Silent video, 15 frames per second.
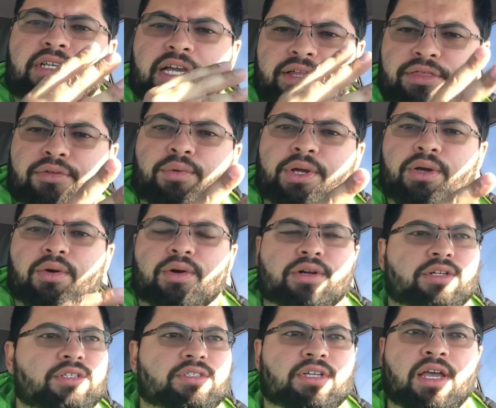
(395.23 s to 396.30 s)
Yeah, three
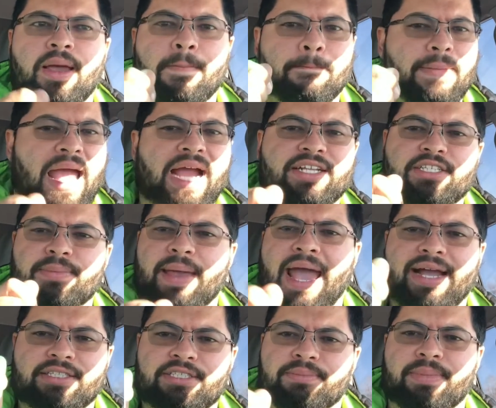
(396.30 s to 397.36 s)
orders back to
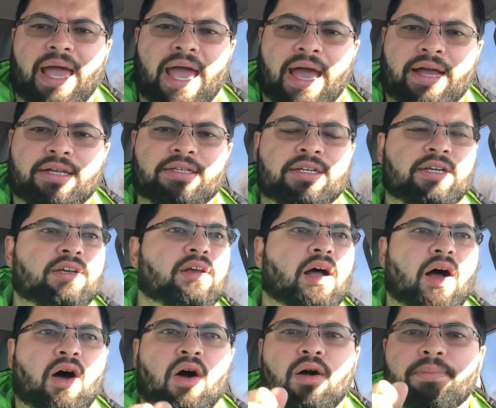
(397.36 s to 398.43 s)
back to back.
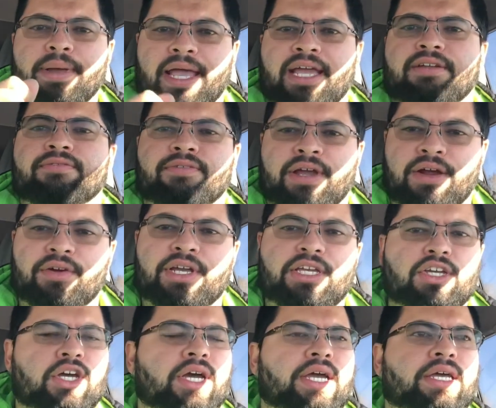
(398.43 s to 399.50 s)
All paid very
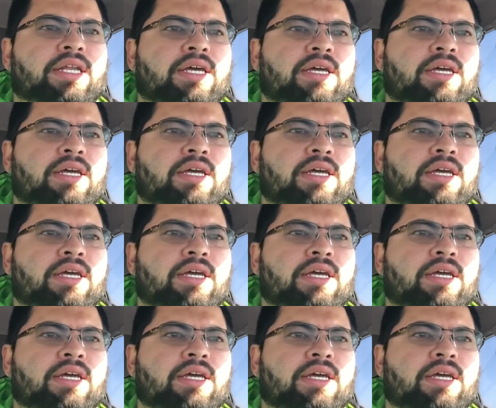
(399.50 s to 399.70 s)
good.